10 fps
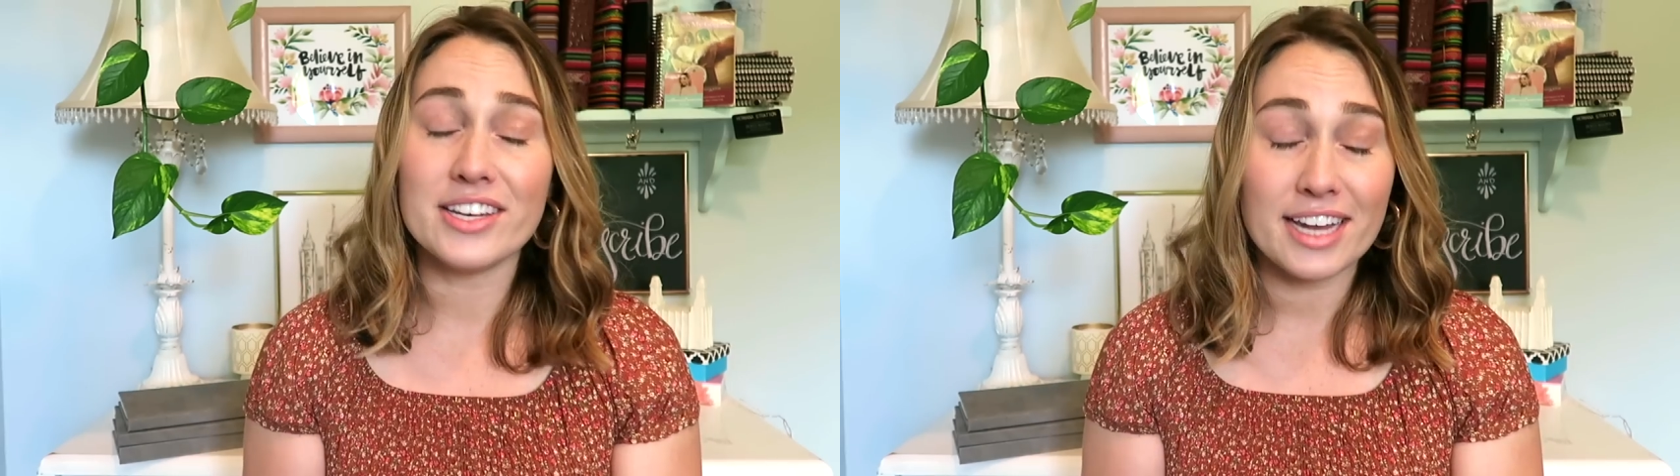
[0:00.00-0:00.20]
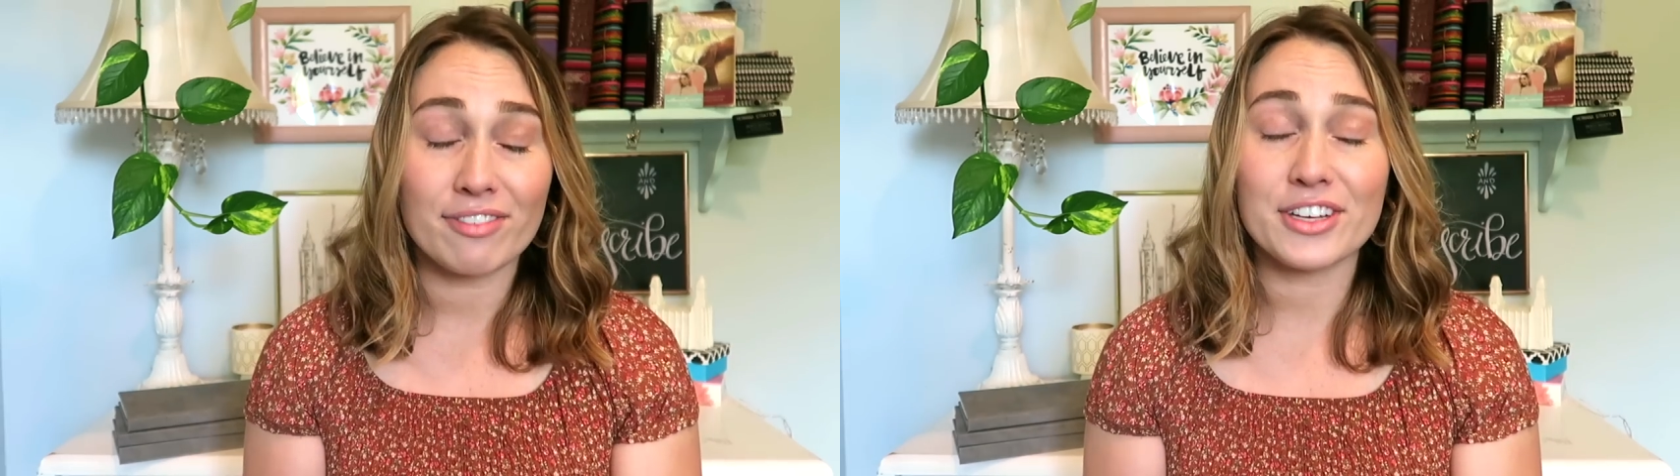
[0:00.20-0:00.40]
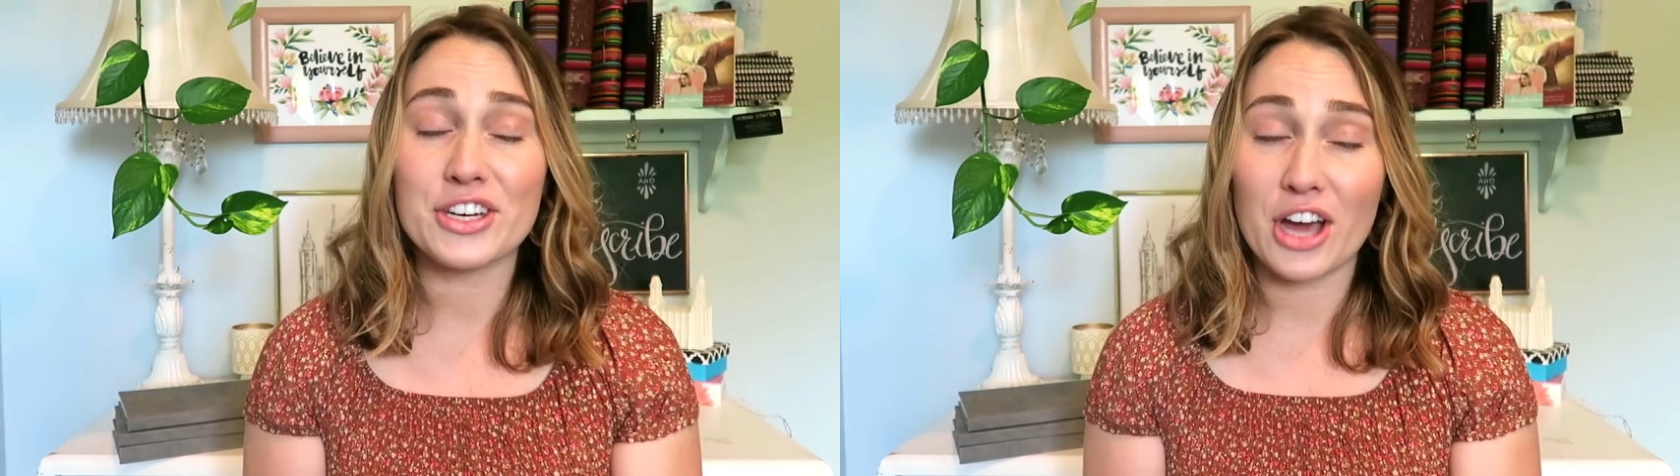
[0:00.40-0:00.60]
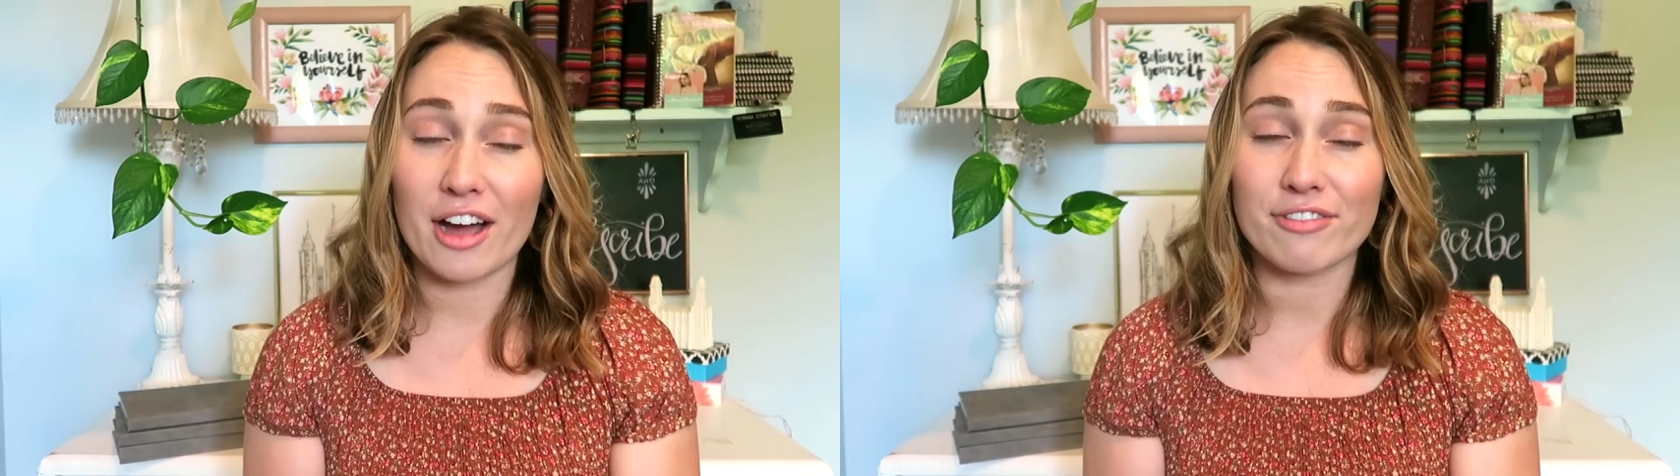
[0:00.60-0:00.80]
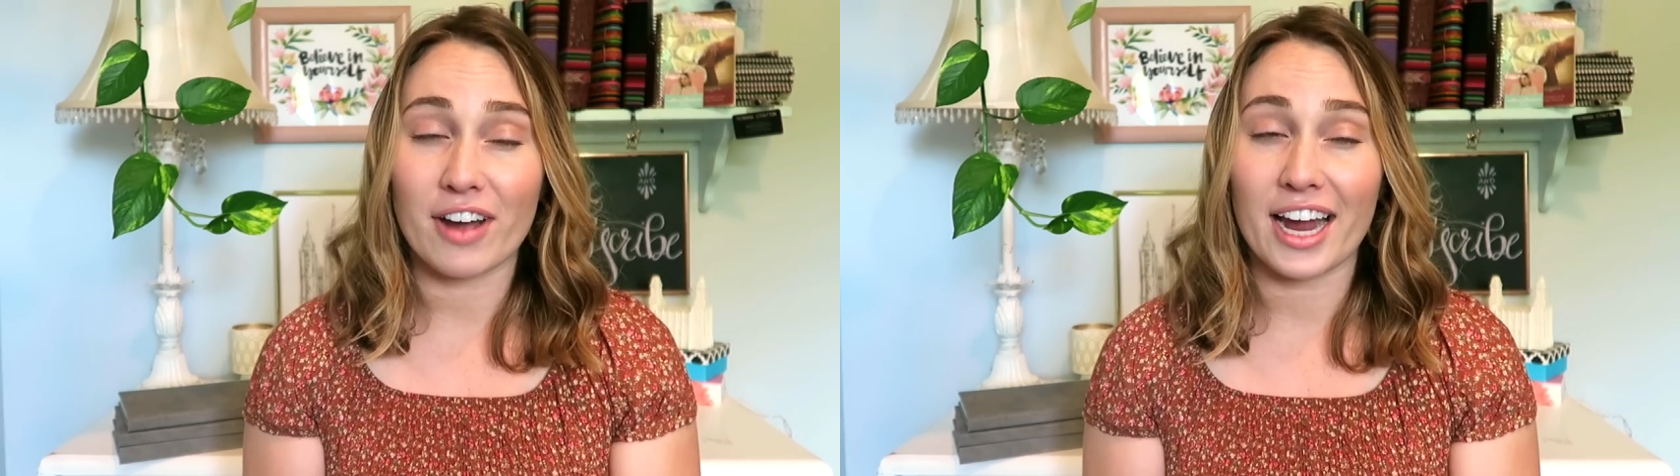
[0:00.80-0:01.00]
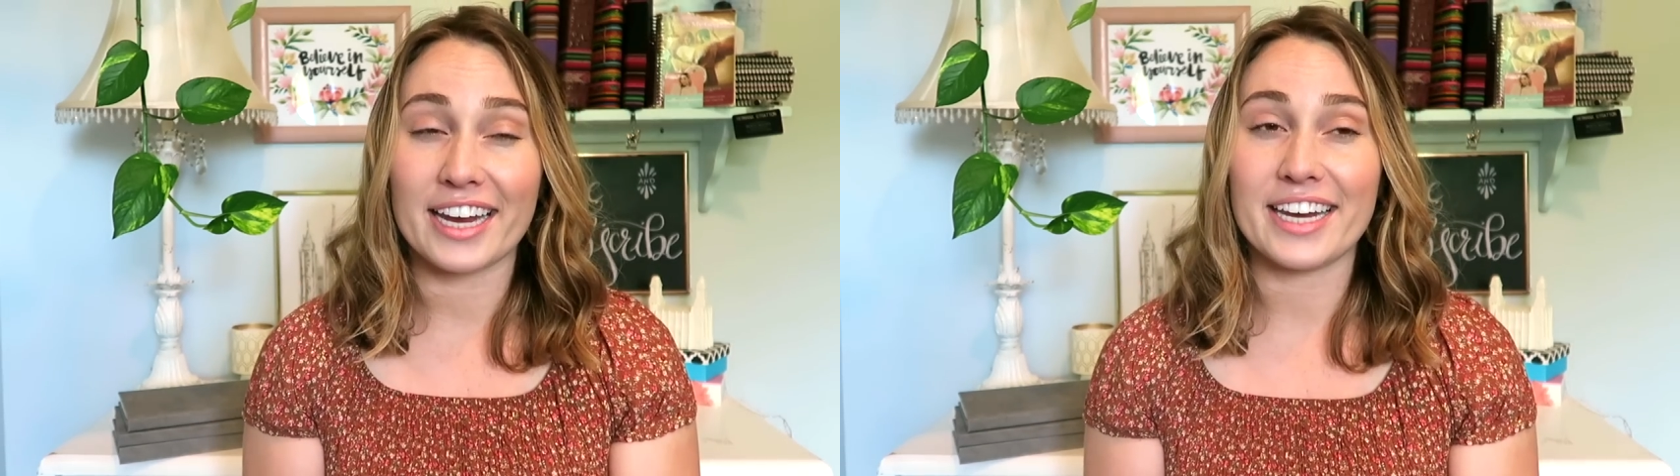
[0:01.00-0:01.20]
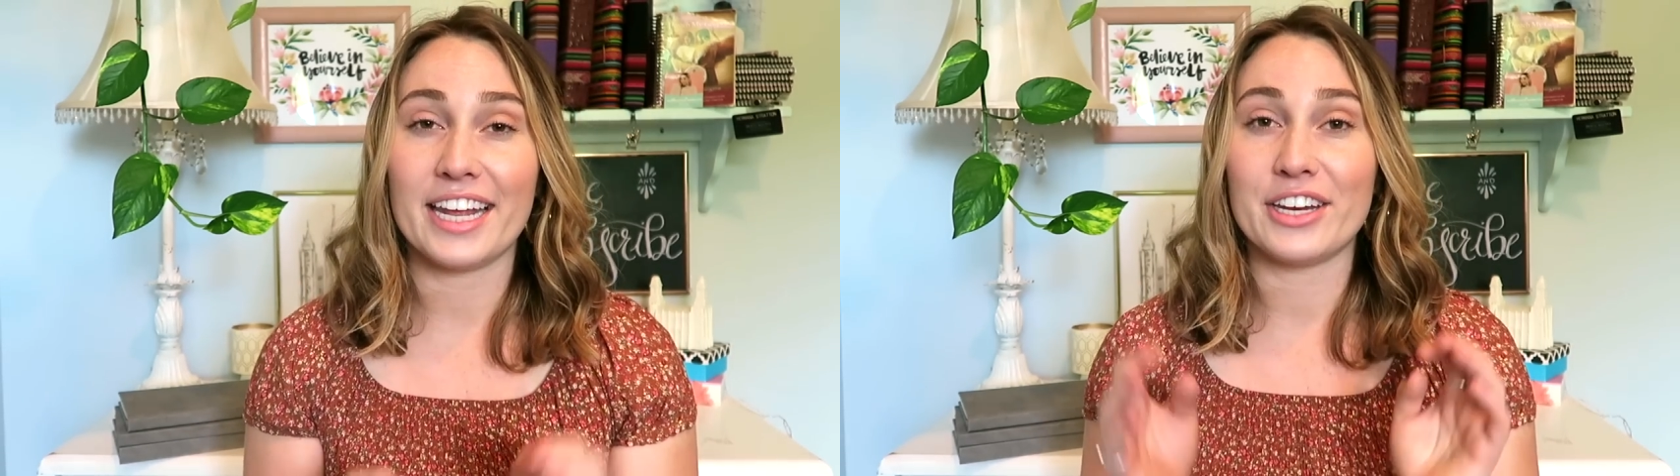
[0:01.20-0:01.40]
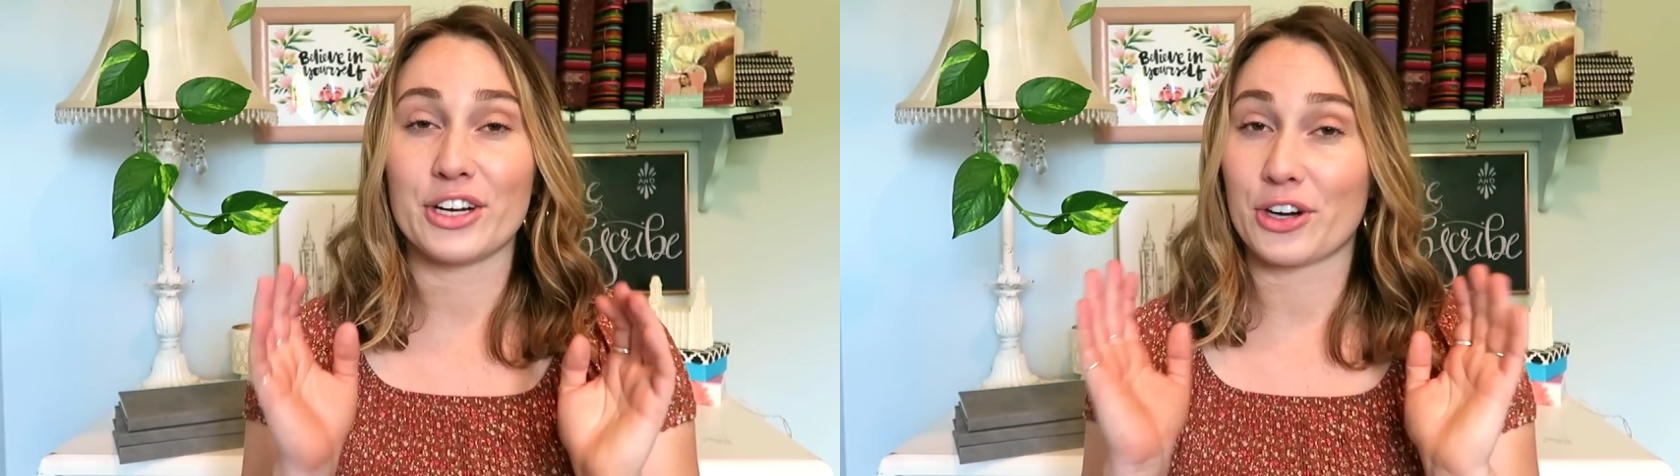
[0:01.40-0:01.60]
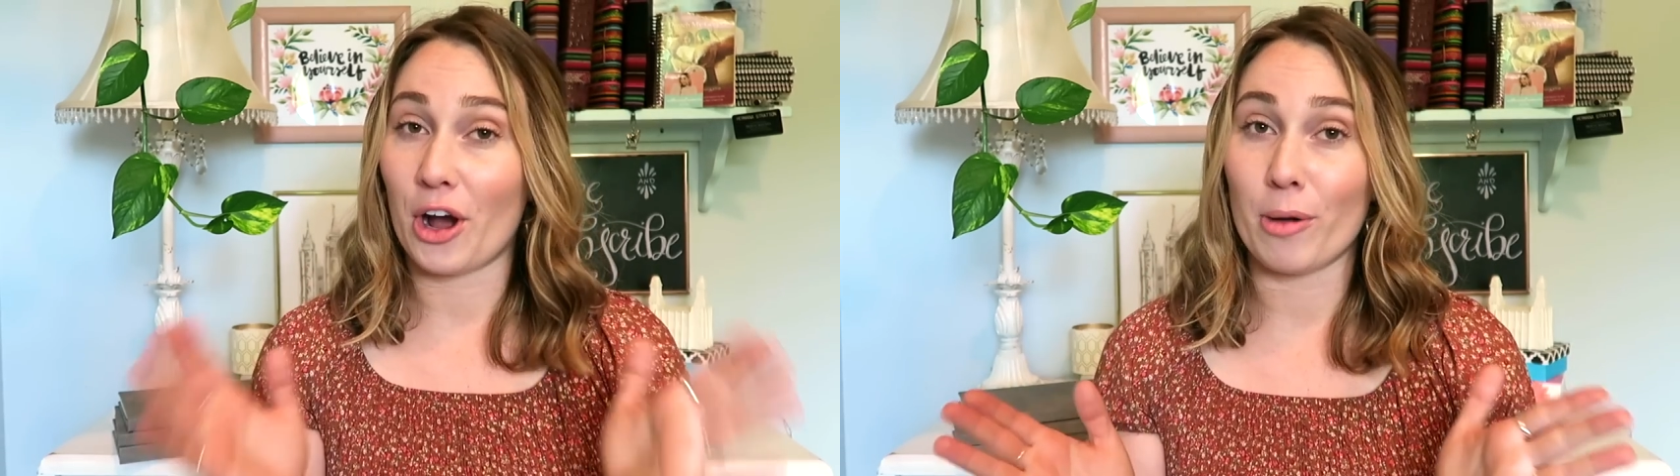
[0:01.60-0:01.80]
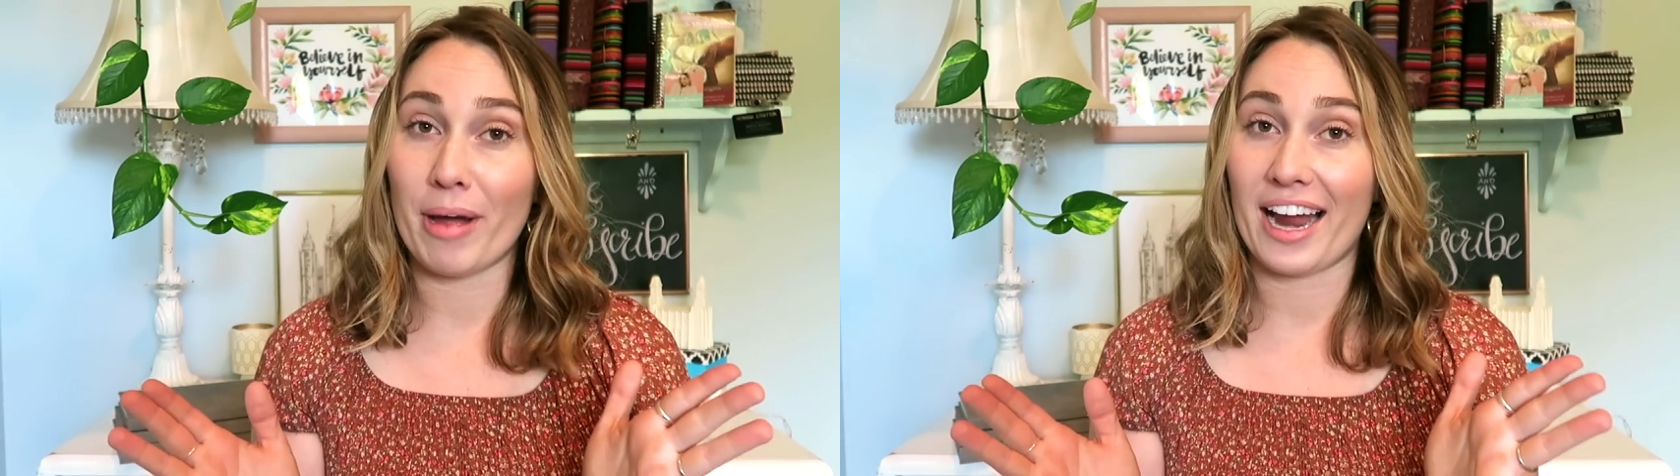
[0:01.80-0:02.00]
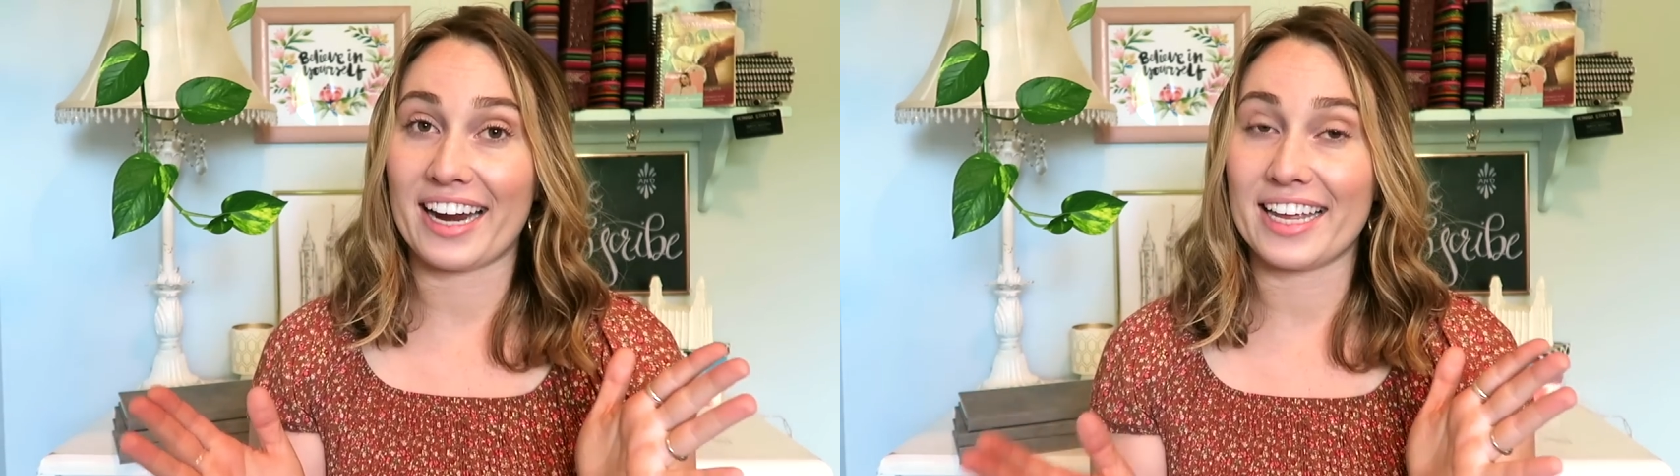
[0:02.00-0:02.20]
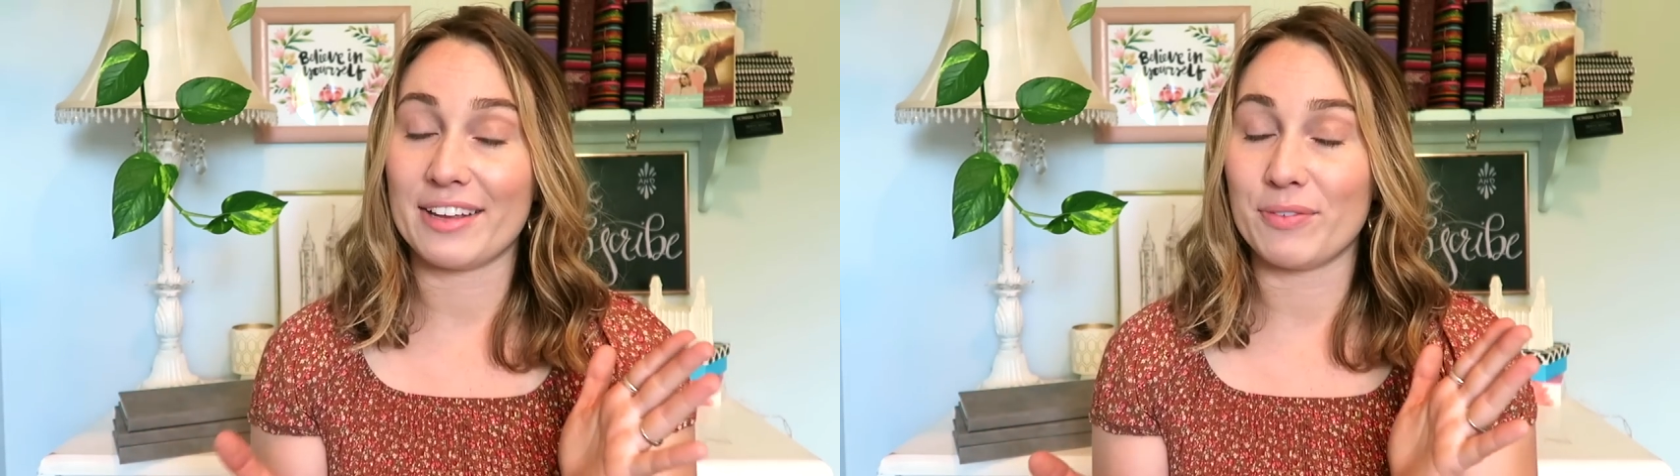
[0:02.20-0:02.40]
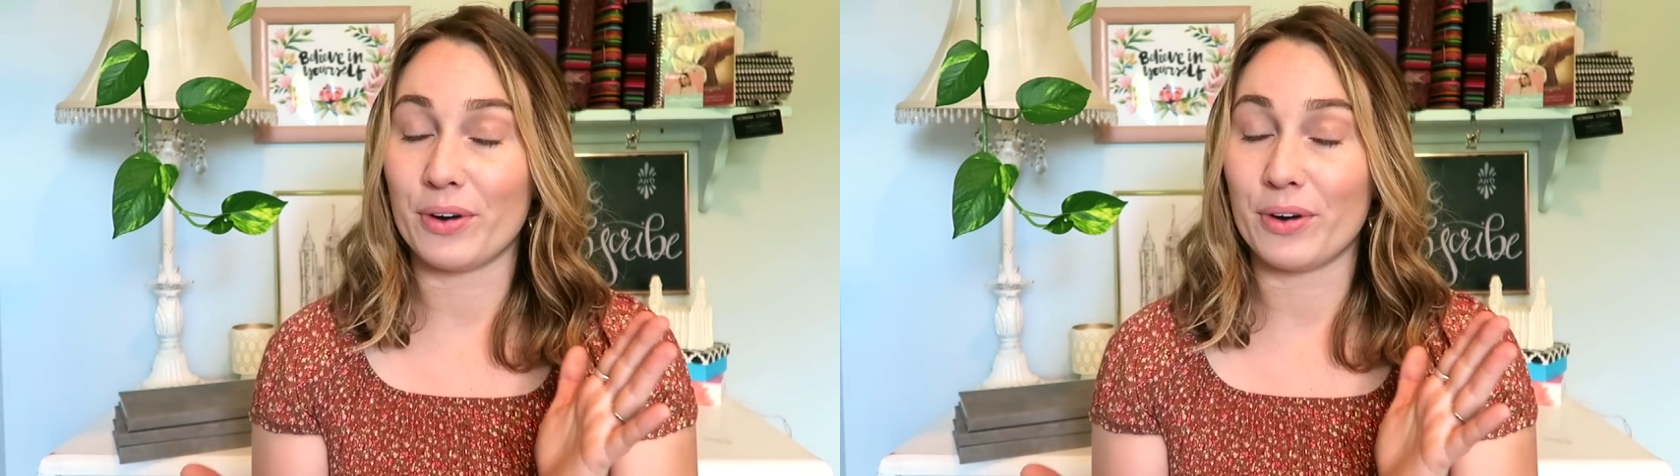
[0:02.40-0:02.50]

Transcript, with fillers: definitely not find in your call packet